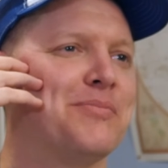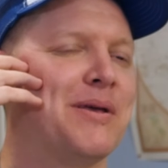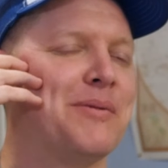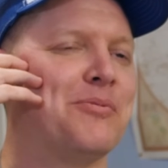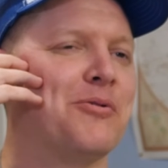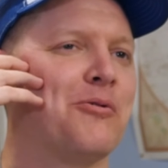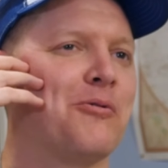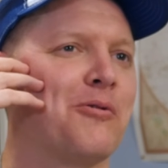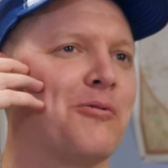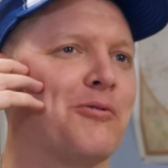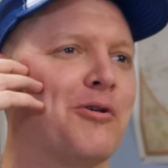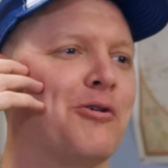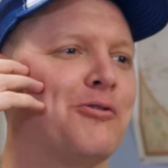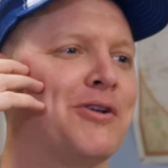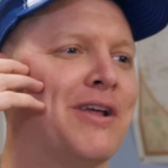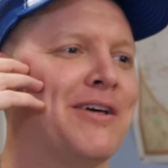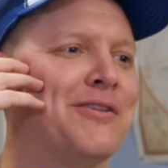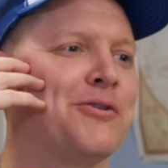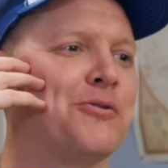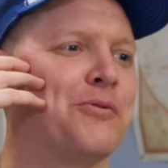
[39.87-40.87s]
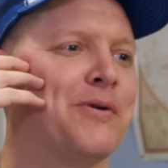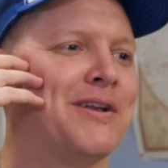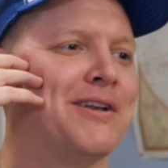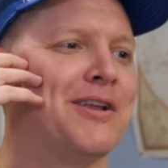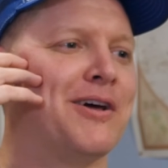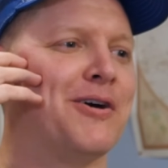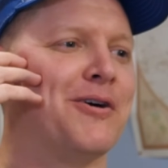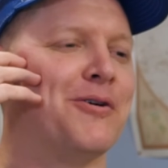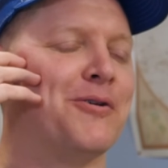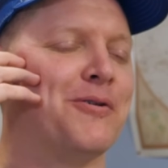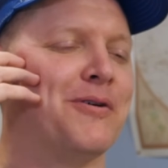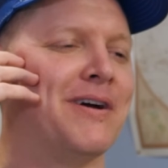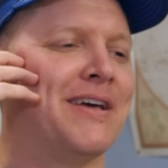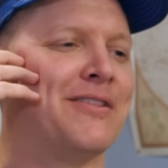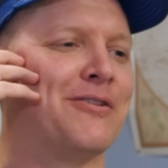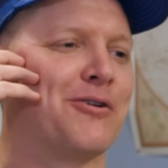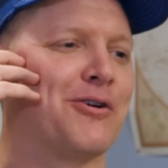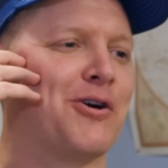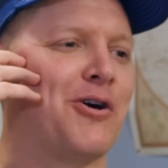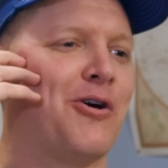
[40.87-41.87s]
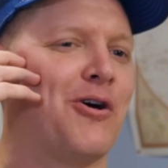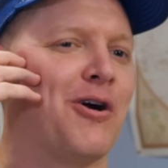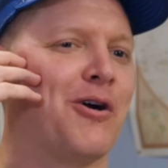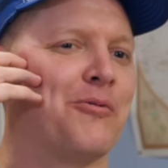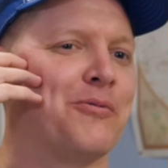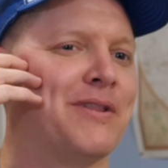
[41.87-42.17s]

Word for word: people will roll down the window in their car